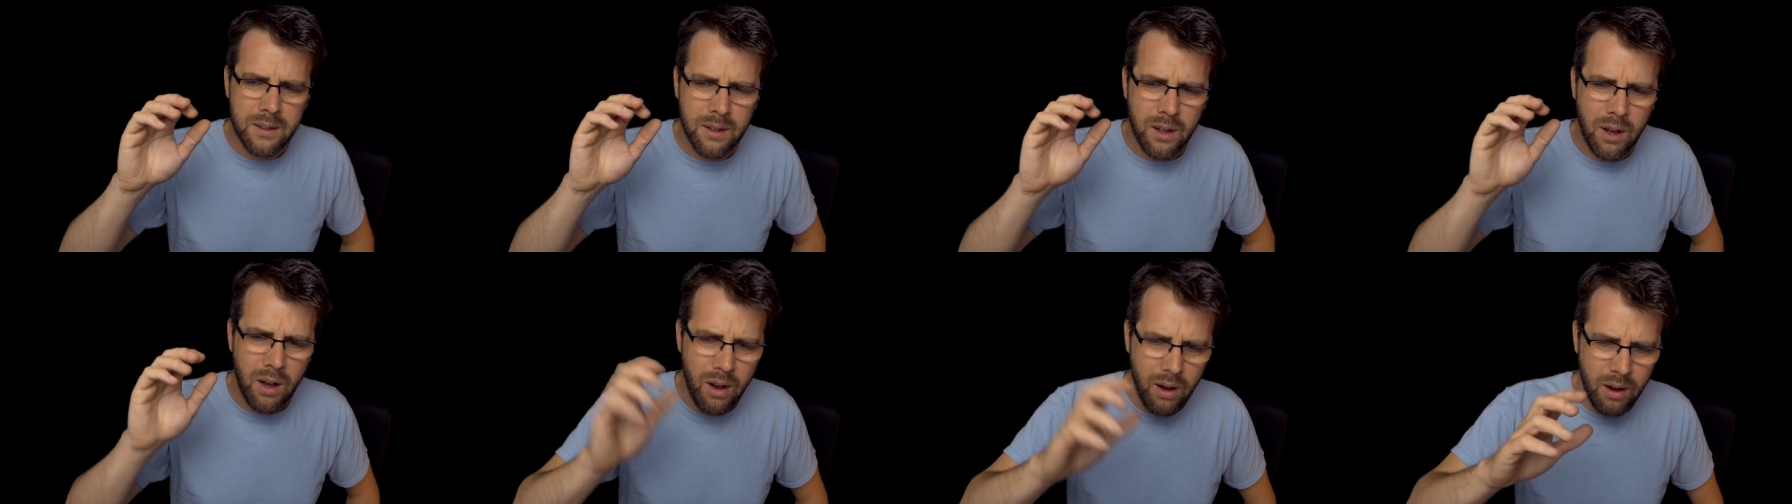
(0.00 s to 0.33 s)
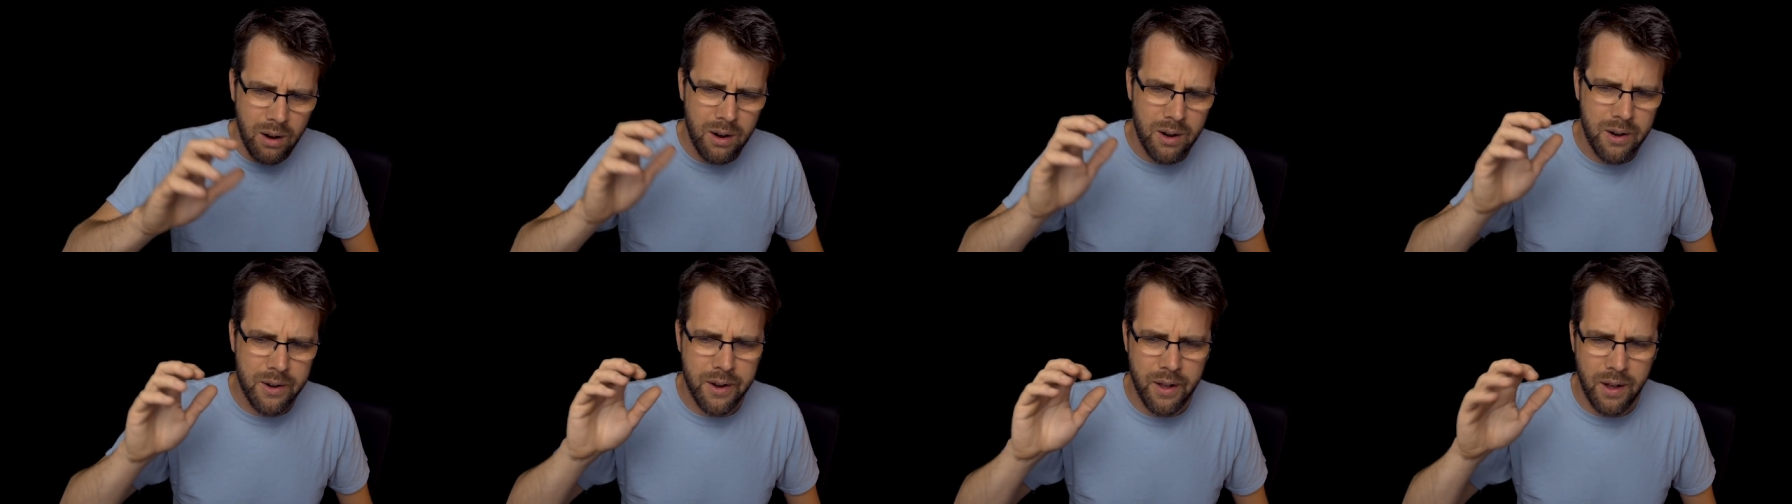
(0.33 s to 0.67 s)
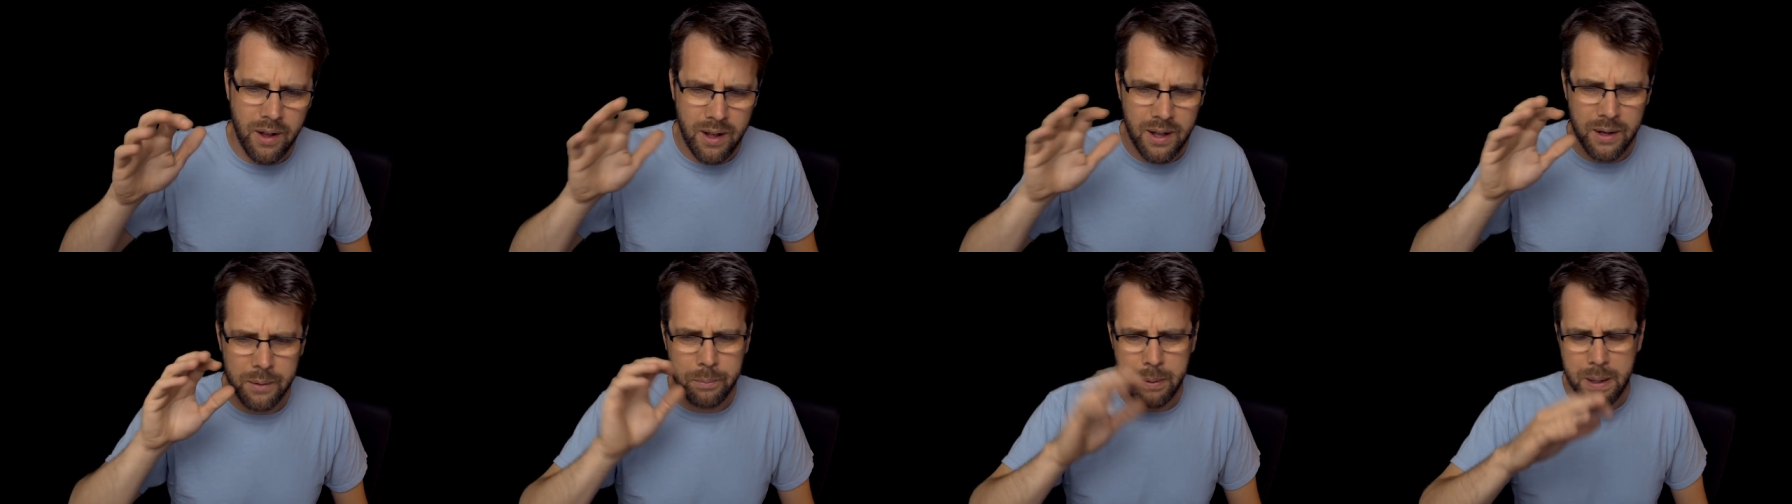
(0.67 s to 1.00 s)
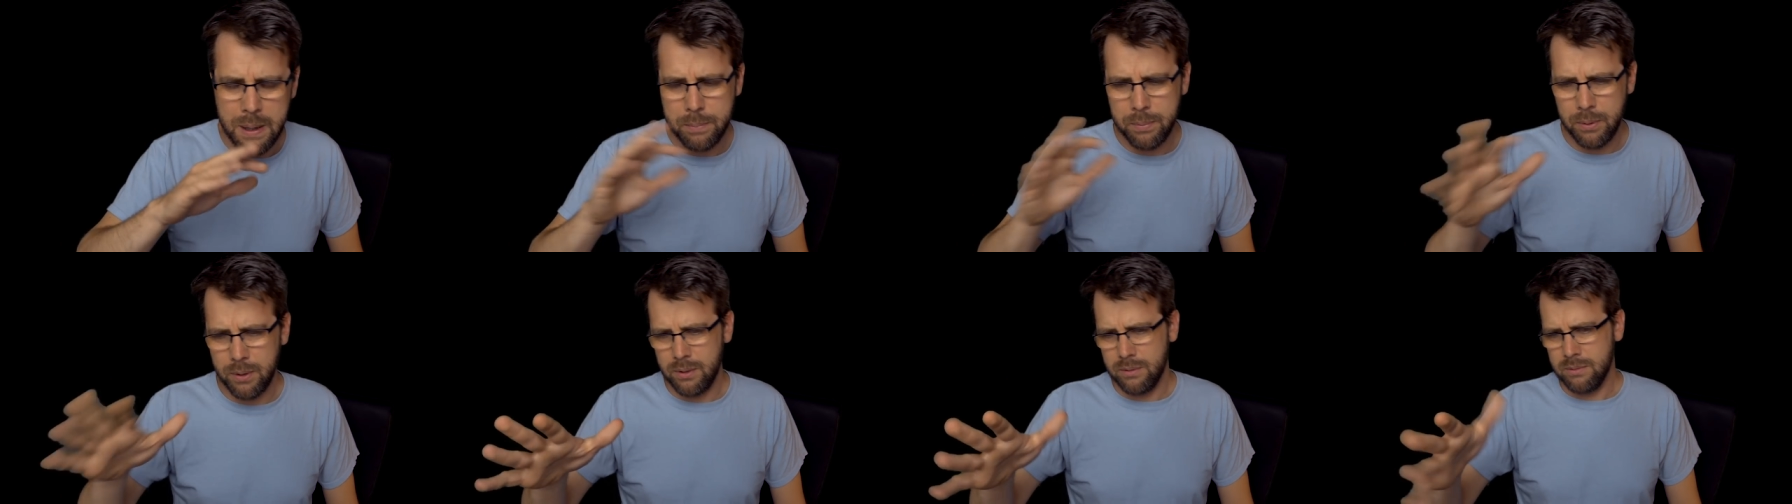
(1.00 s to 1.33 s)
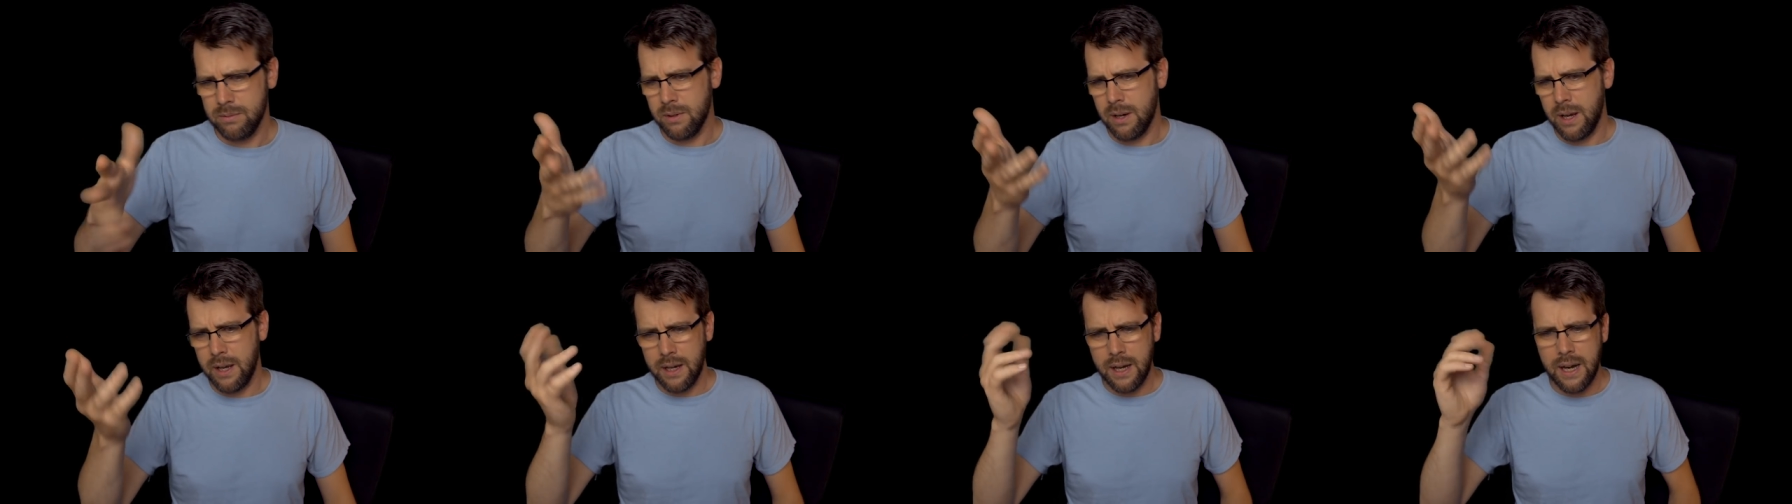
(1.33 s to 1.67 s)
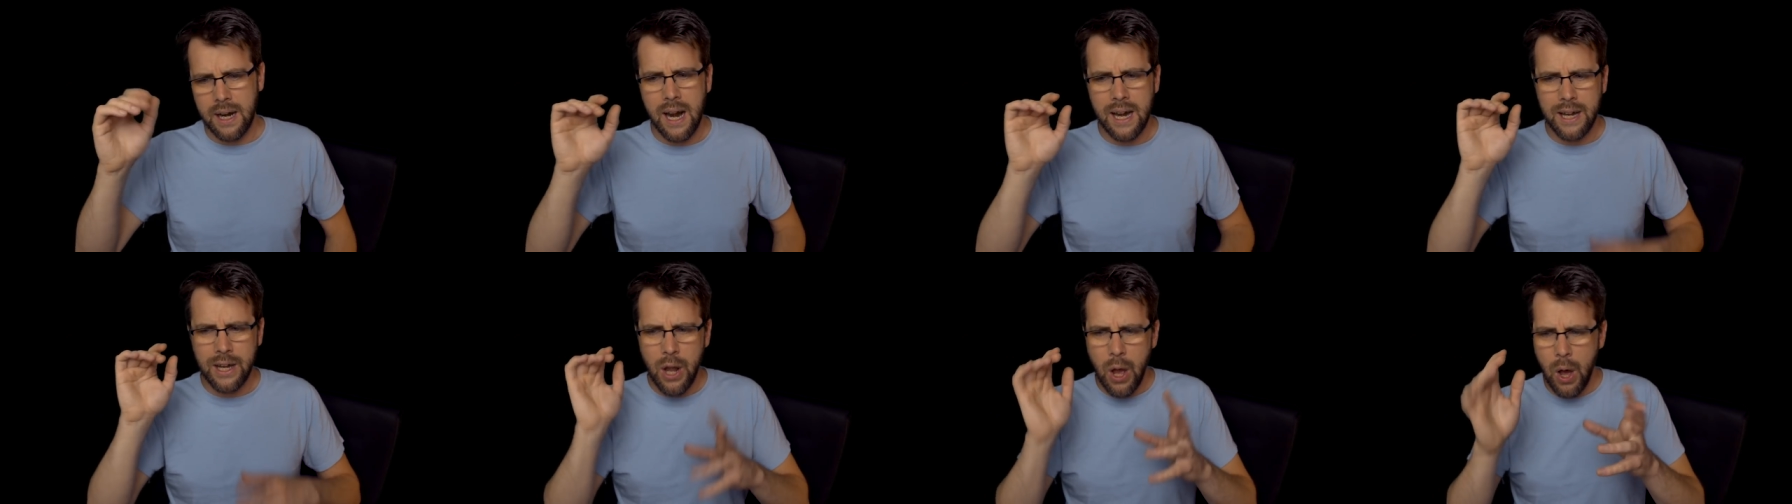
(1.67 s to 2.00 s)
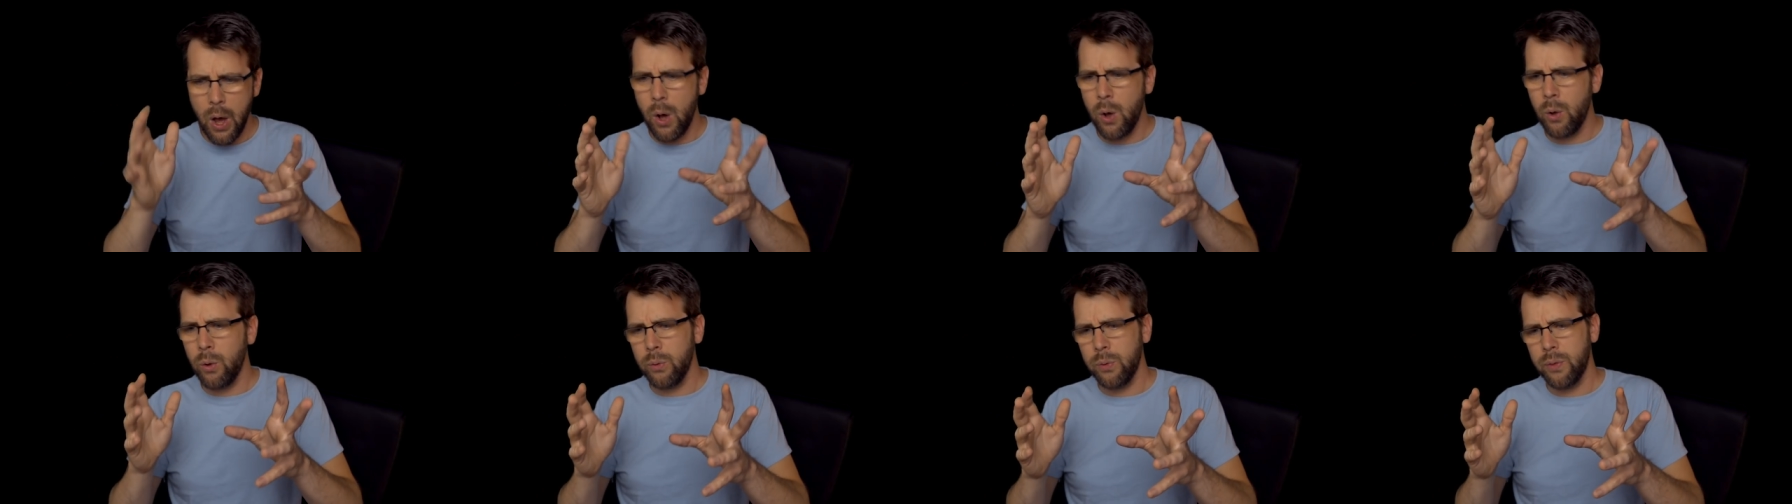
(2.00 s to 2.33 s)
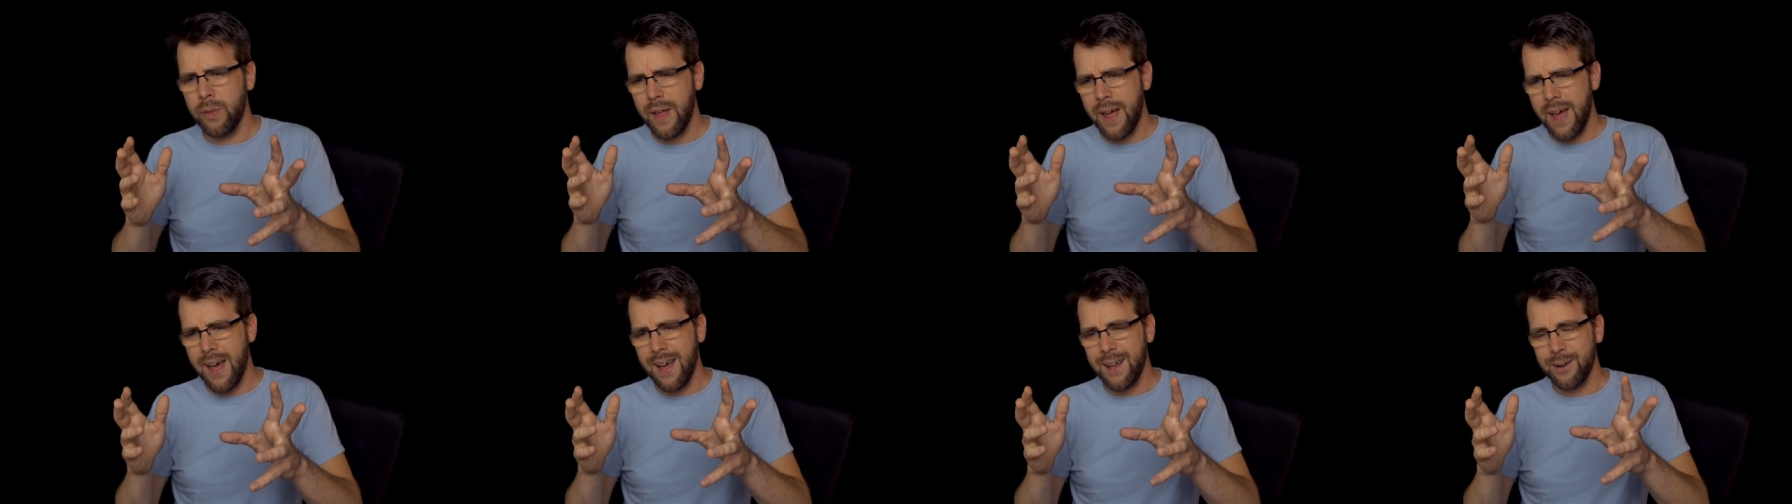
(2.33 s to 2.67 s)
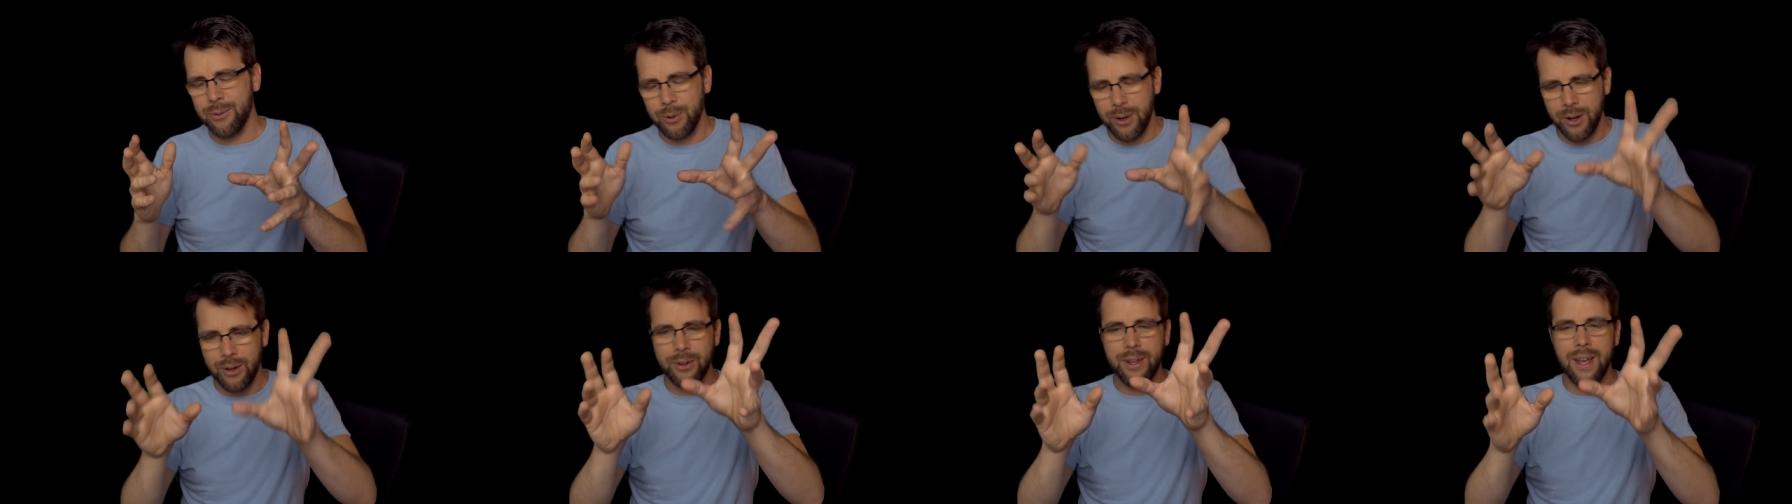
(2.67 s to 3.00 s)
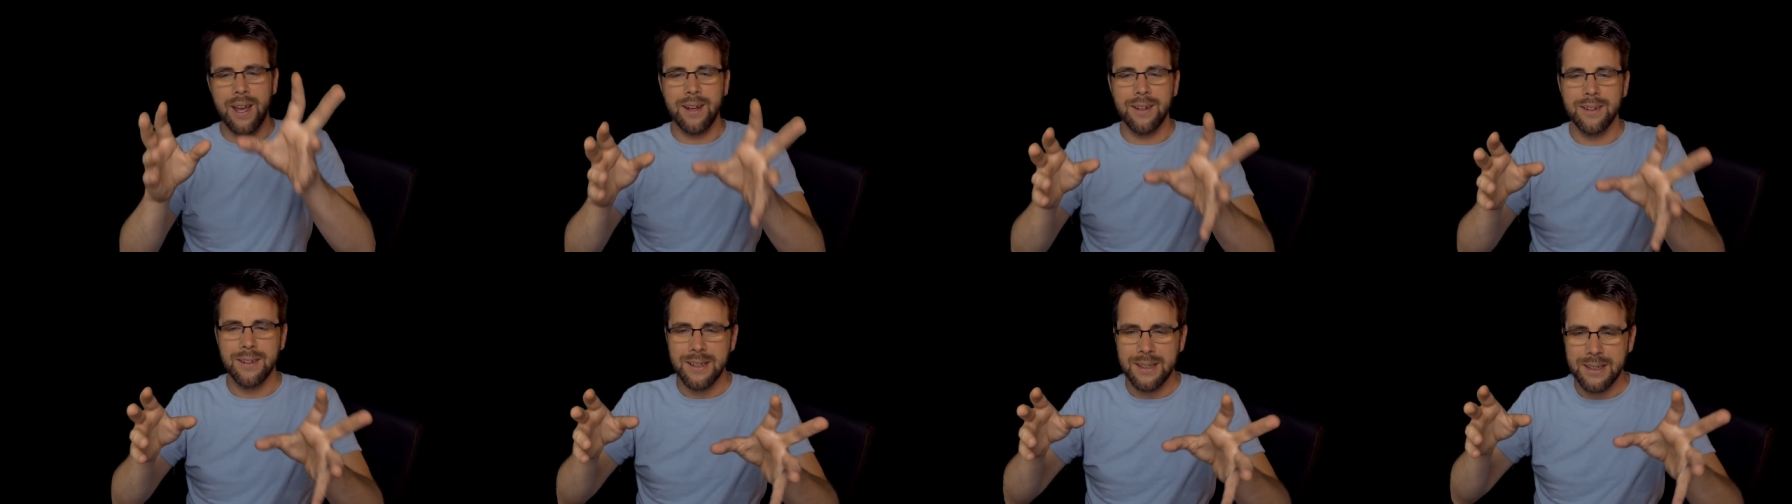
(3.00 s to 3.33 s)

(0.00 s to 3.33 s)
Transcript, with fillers: hard on people, right? And I know that. Well, okay.